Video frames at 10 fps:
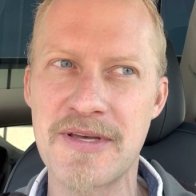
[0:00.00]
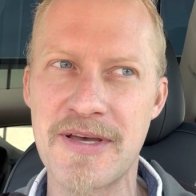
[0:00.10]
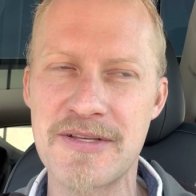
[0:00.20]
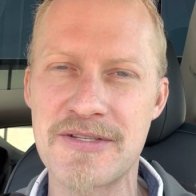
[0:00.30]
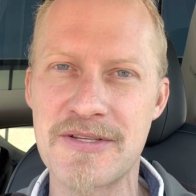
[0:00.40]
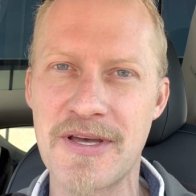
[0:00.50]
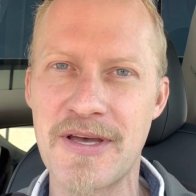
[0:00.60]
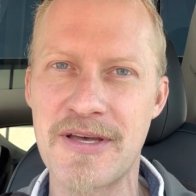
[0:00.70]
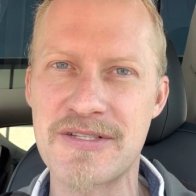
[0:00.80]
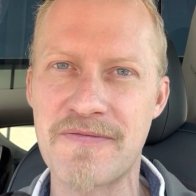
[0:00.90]
as
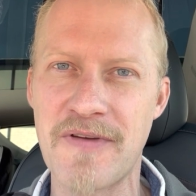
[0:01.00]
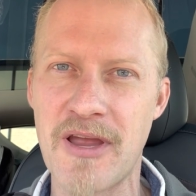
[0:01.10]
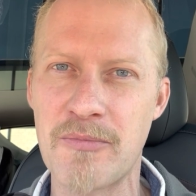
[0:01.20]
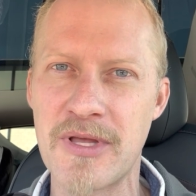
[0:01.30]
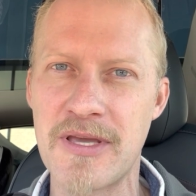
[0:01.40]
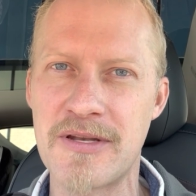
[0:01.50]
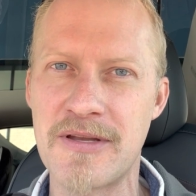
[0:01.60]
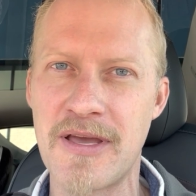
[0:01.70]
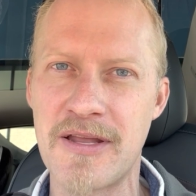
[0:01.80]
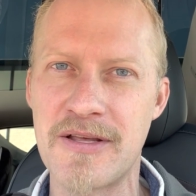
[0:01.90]
a family,
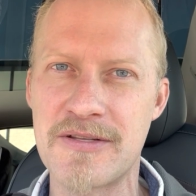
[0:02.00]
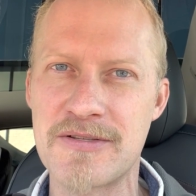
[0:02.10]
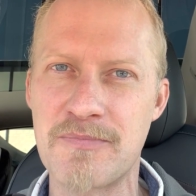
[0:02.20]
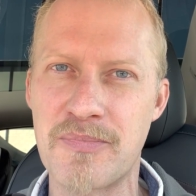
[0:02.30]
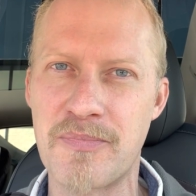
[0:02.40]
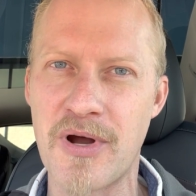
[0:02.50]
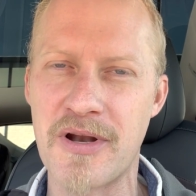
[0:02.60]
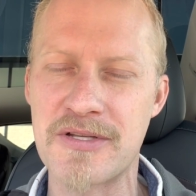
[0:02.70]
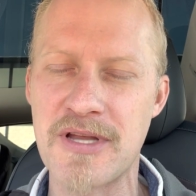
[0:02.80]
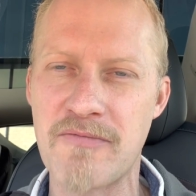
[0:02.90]
and it's brought
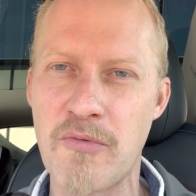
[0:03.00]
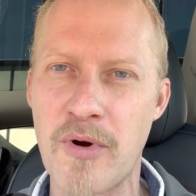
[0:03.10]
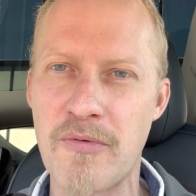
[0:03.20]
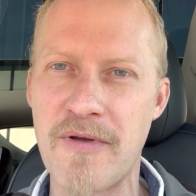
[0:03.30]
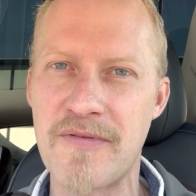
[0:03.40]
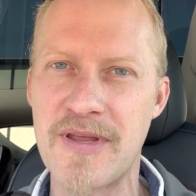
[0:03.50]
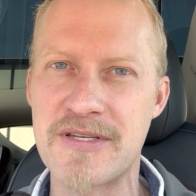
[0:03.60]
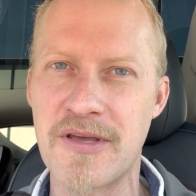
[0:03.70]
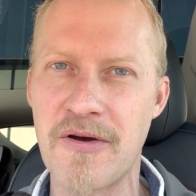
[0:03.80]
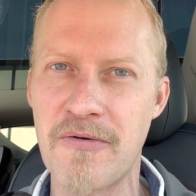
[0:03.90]
us everywhere we need
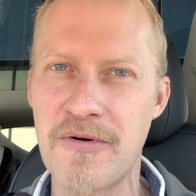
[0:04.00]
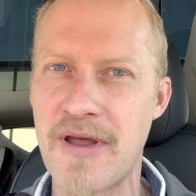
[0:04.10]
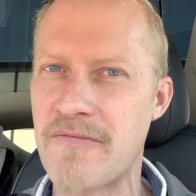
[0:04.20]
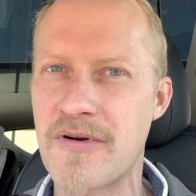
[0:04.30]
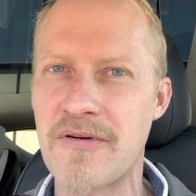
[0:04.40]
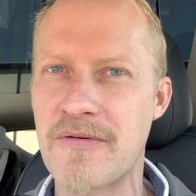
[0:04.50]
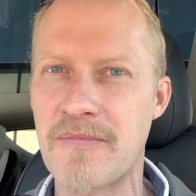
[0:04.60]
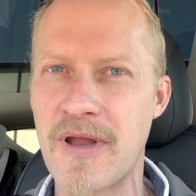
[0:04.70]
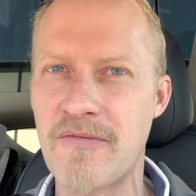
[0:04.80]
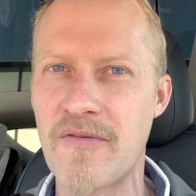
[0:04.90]
to go, never
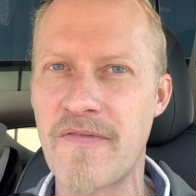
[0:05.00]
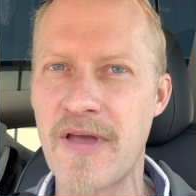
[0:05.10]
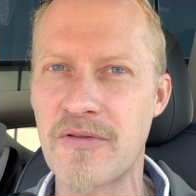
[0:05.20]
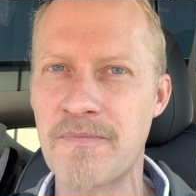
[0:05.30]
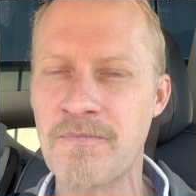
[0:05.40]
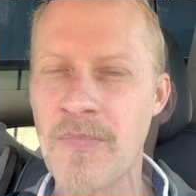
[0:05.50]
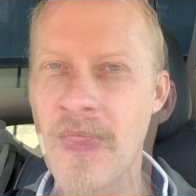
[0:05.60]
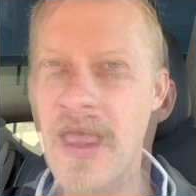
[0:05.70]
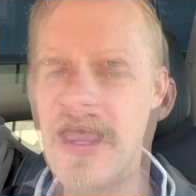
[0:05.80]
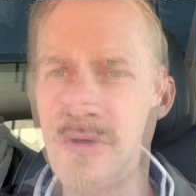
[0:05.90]
failed.
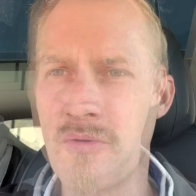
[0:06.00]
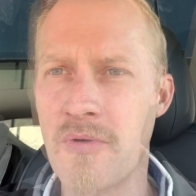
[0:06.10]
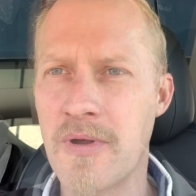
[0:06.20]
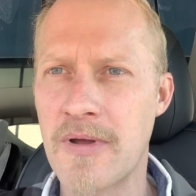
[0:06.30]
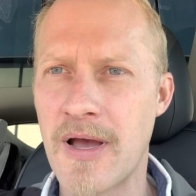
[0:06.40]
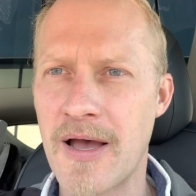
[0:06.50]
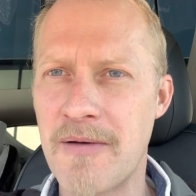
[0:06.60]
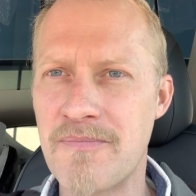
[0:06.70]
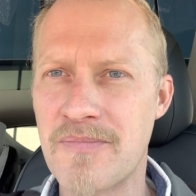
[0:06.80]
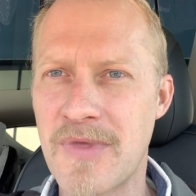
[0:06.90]
So
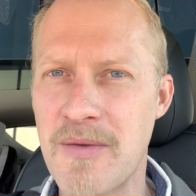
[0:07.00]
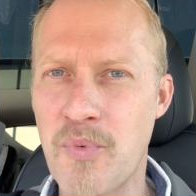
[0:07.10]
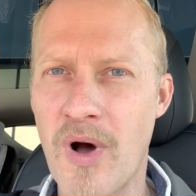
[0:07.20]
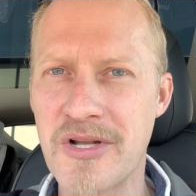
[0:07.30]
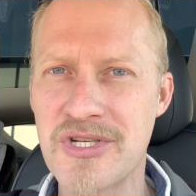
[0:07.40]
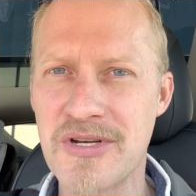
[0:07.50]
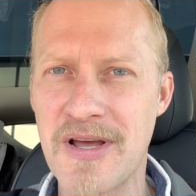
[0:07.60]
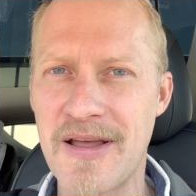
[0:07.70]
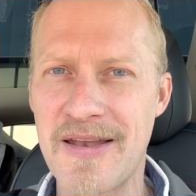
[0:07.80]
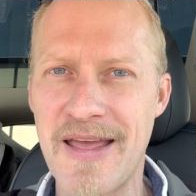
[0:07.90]
keep watching,
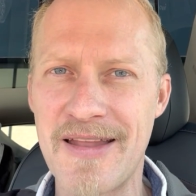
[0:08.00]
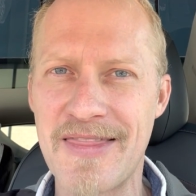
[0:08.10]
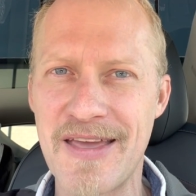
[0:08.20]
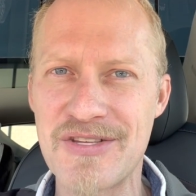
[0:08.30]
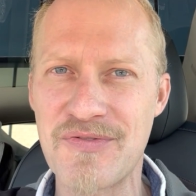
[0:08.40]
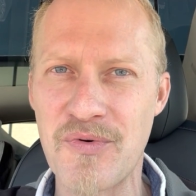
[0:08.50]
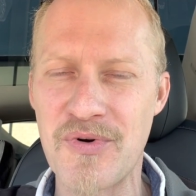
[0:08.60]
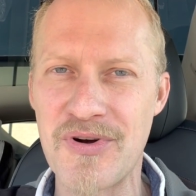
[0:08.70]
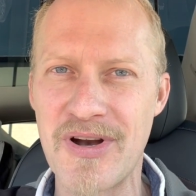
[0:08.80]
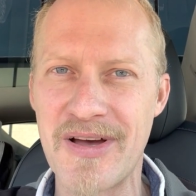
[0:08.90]
and thanks
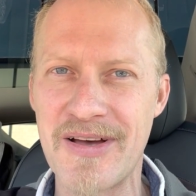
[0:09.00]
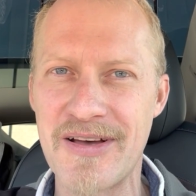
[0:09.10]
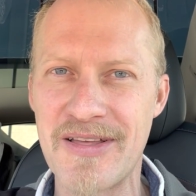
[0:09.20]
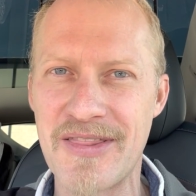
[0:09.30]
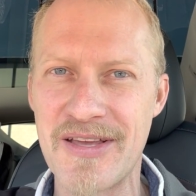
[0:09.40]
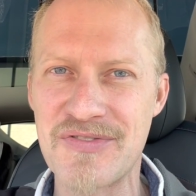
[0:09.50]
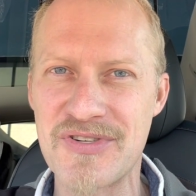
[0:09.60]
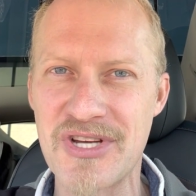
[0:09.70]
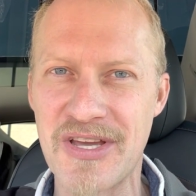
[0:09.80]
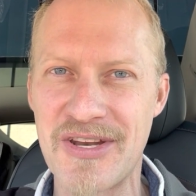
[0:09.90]
for
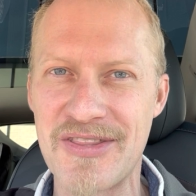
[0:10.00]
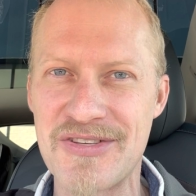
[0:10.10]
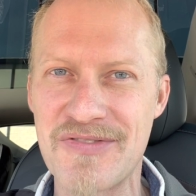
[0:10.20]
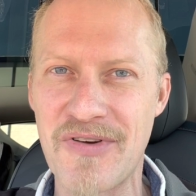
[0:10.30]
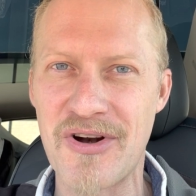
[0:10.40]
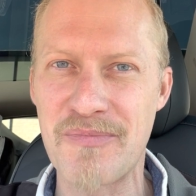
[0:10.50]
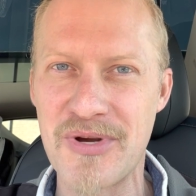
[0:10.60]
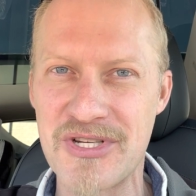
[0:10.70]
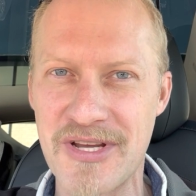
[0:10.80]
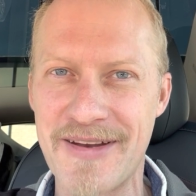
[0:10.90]
checking in this far.
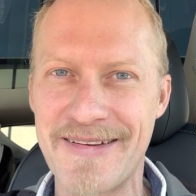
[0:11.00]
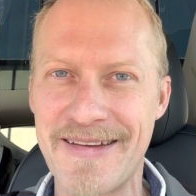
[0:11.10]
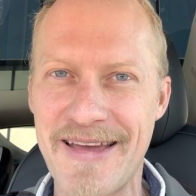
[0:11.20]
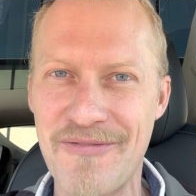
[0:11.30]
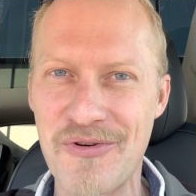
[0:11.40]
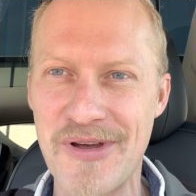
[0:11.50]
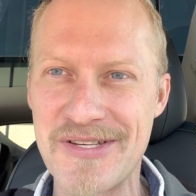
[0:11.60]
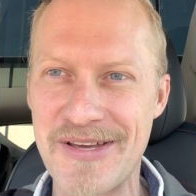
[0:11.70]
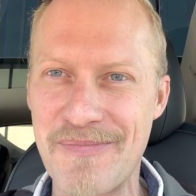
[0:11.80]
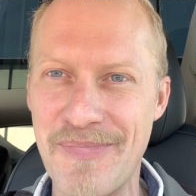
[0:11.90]
Appreciate it. Have a great
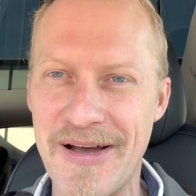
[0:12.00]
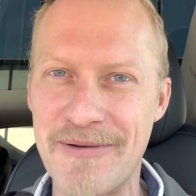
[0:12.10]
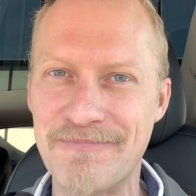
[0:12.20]
day. Bye.